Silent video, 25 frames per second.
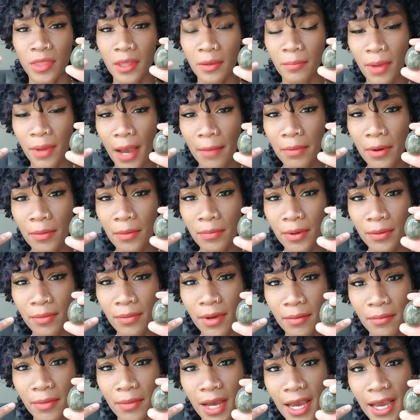pop up in my
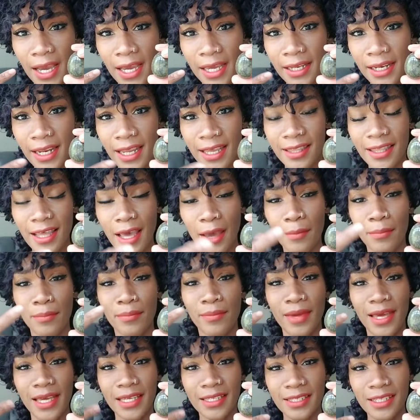mind and that
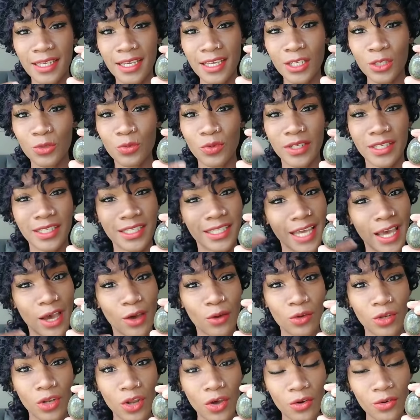message would
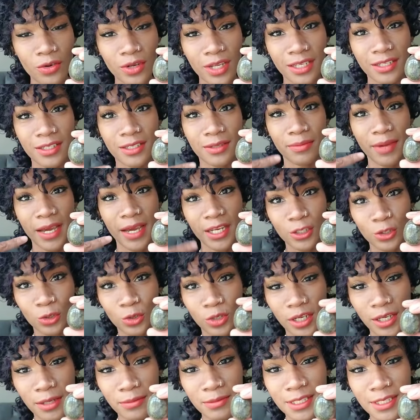download into my
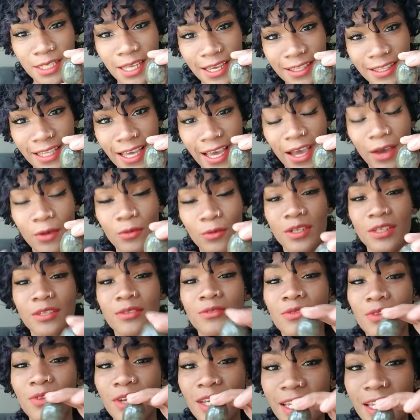dreams like that was
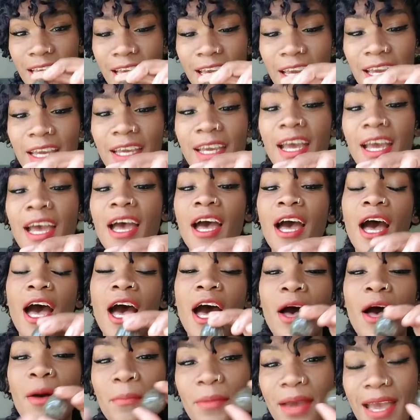freaking
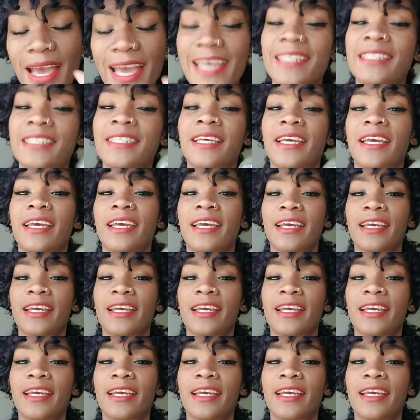amazing.